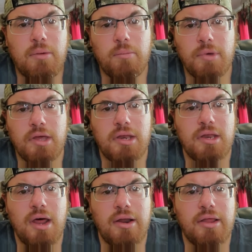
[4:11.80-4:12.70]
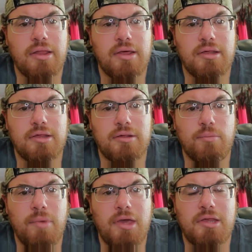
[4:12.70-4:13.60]
None of this
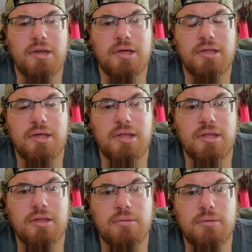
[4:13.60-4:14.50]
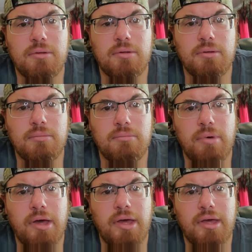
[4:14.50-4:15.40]
makes any sense.
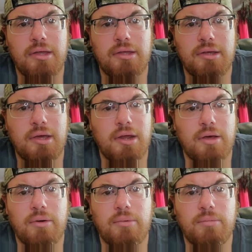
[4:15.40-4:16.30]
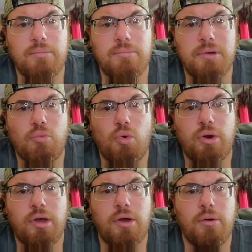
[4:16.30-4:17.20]
But, people
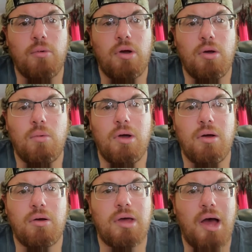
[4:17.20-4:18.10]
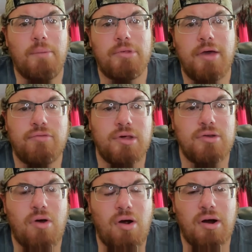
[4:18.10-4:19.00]
want to go, well, cops have
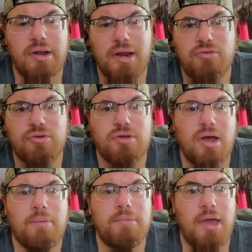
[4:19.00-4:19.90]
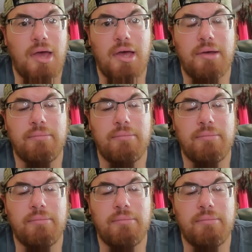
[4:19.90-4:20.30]
such a hard, dangerous job. Yeah.